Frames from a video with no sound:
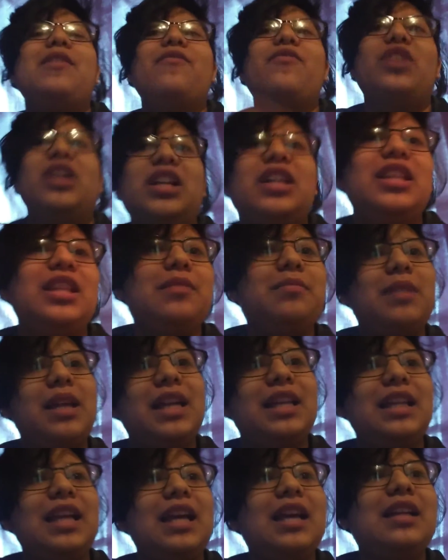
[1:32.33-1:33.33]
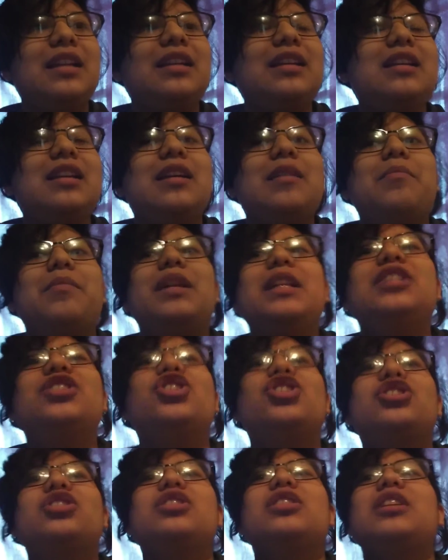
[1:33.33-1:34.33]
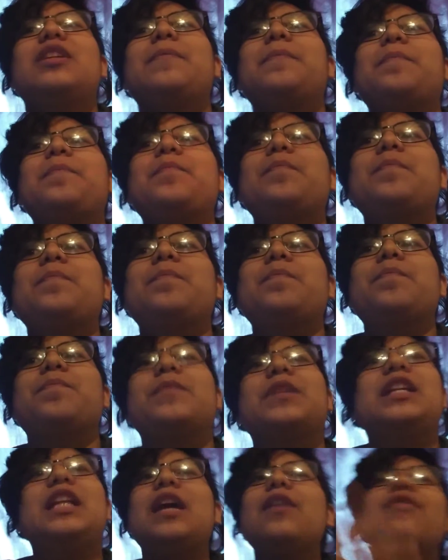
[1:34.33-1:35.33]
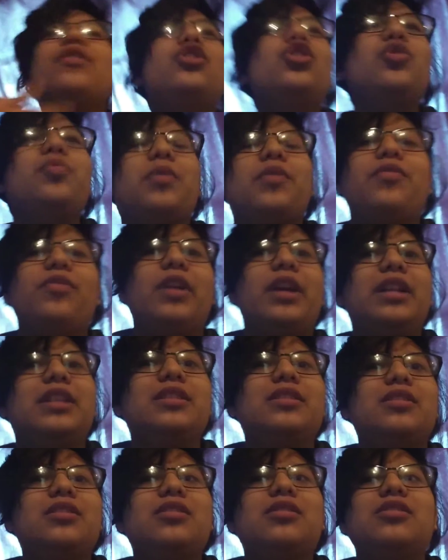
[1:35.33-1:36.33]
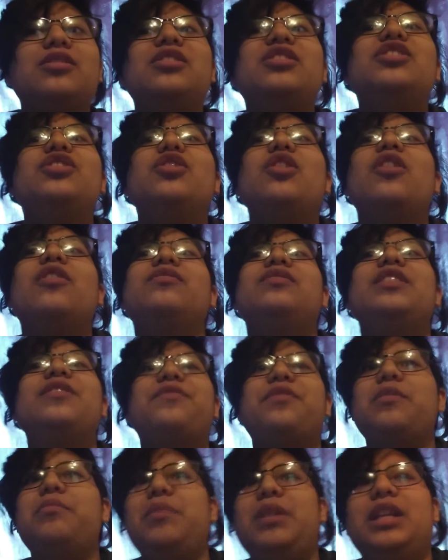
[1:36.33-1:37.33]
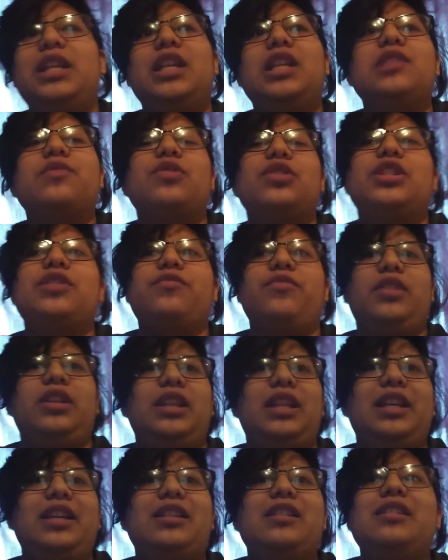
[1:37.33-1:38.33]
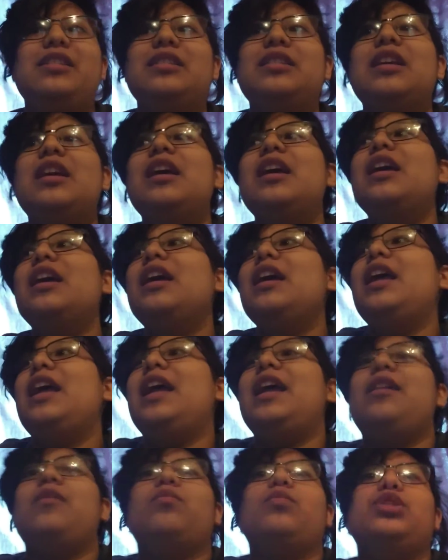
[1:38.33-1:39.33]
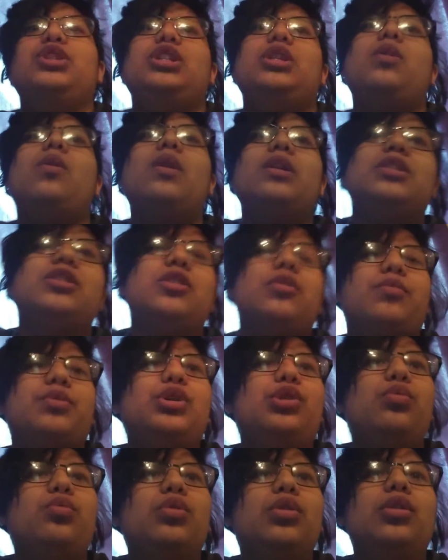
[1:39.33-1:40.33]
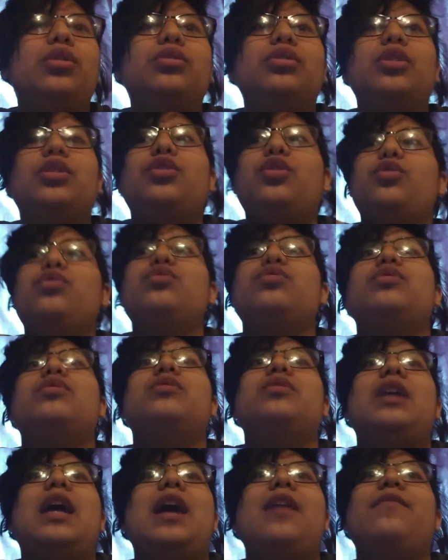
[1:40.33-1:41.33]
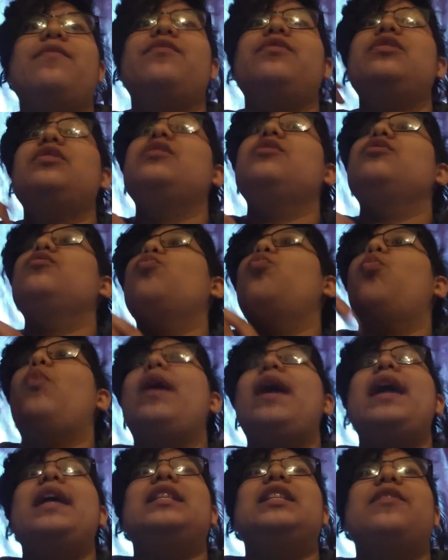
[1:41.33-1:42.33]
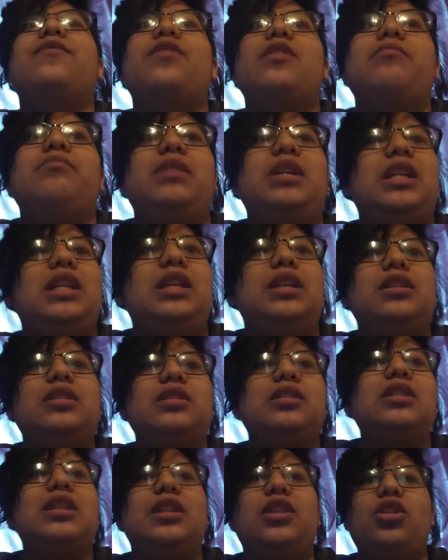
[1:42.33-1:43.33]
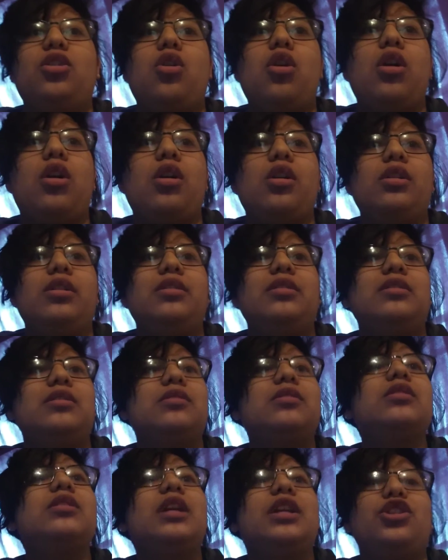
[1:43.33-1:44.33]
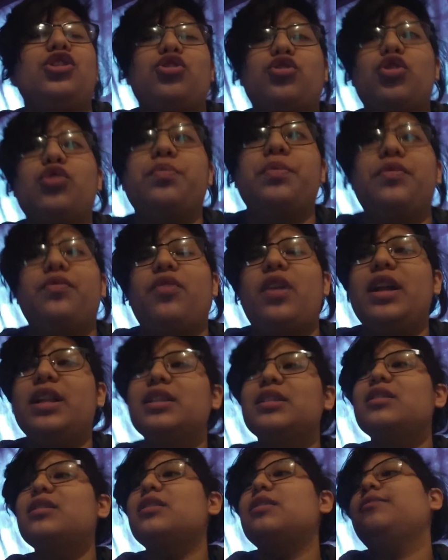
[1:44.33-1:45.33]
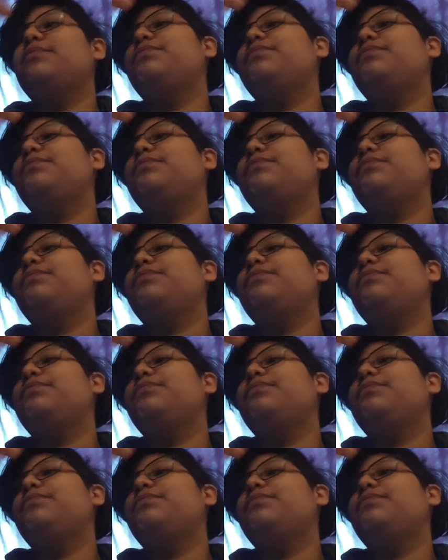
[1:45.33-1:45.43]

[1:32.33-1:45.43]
fun of them like that, but it's just in every group of friends you have different meanings for different things, and when you go out to the real world, those have way different meanings than they are in your group of friends.